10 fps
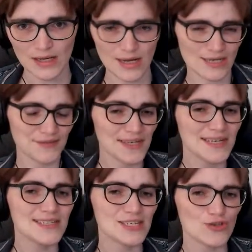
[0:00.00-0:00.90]
And if
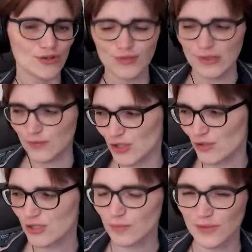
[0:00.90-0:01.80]
science is not
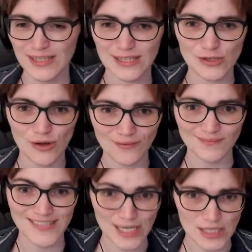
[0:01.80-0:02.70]
reproducible, it's not
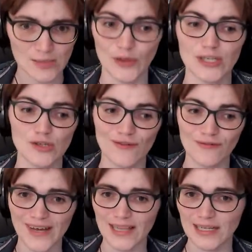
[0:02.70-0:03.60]
testable, it's not
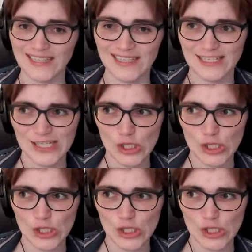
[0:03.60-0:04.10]
valid, it is